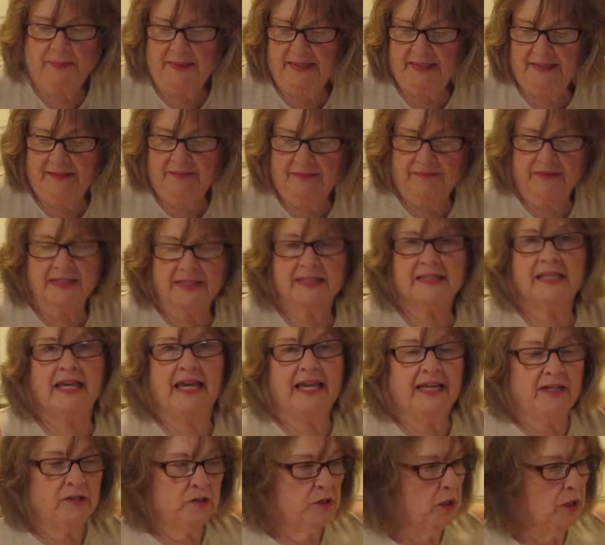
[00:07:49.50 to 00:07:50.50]
piece of this
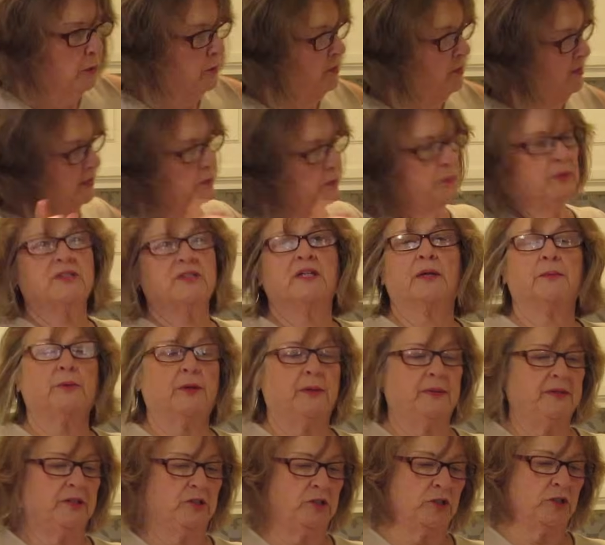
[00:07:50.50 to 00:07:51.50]
cake toasted, which I'm
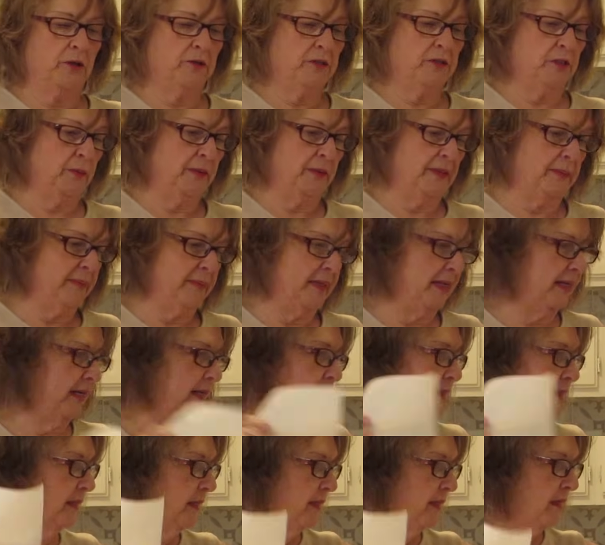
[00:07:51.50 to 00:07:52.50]
going to show you in a minute,
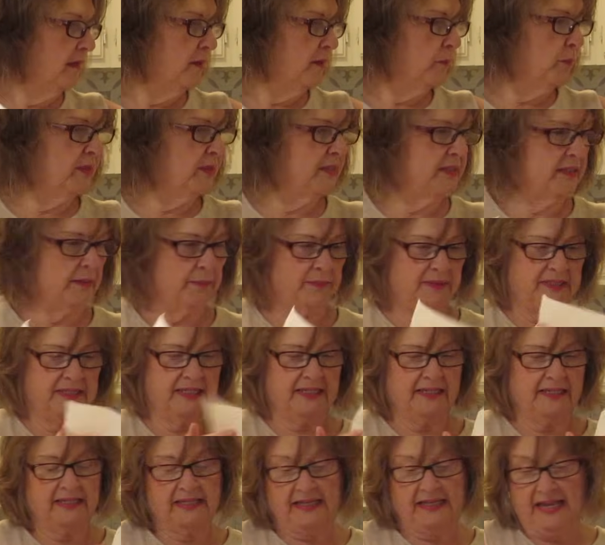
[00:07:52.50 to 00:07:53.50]
with some
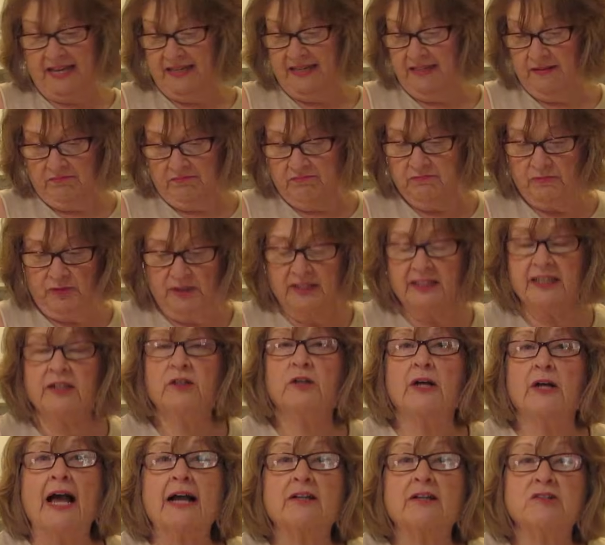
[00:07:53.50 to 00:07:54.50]
tea, and it really
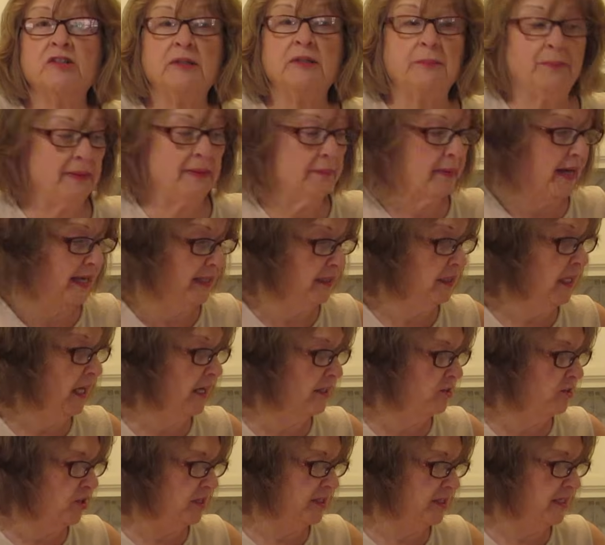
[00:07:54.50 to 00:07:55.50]
could actually be my
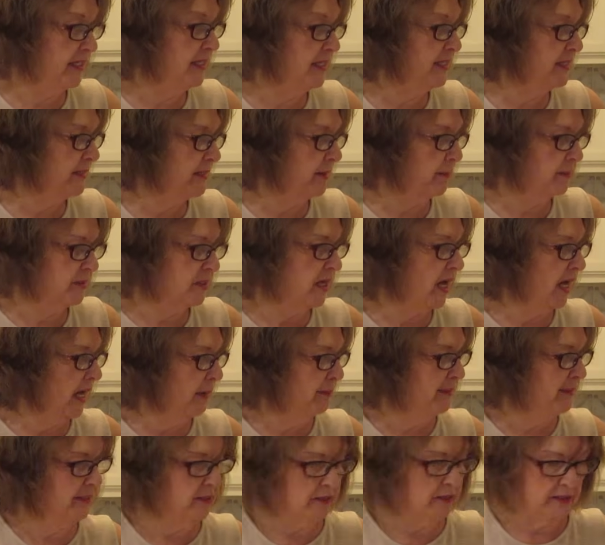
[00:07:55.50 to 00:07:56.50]
lunch, and it is sometime
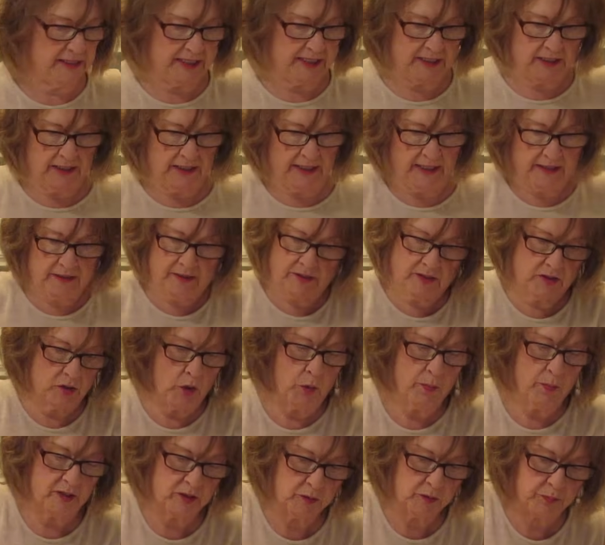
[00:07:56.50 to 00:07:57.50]
because it's so
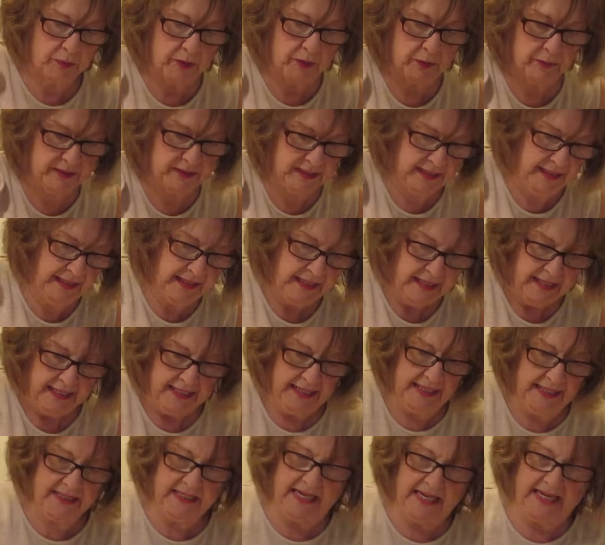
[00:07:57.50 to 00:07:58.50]
much protein.
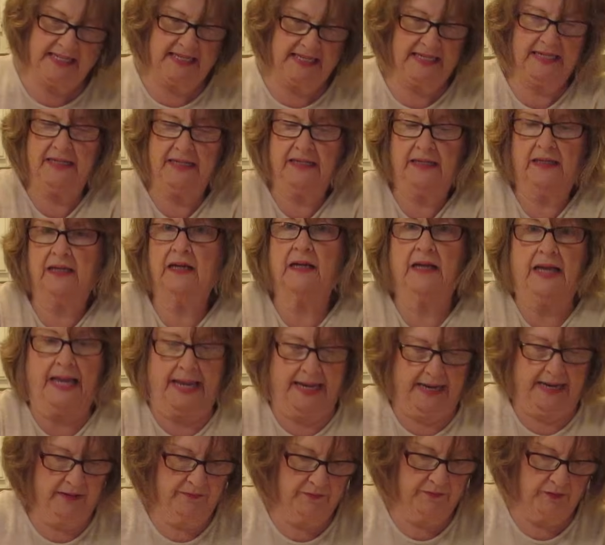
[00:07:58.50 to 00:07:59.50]
It's like eating a
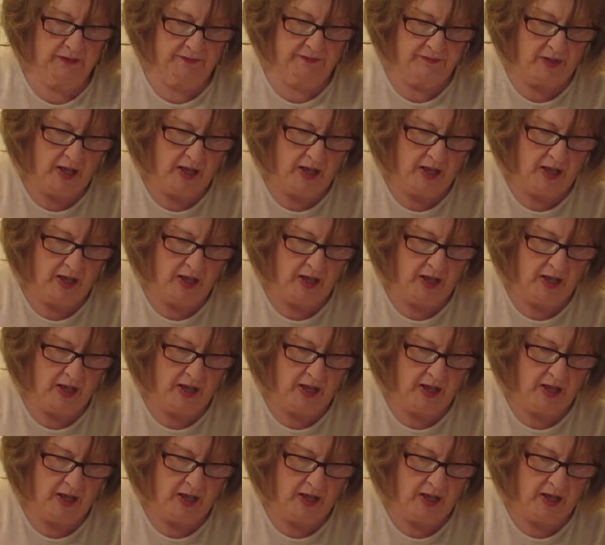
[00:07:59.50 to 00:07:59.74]
handful of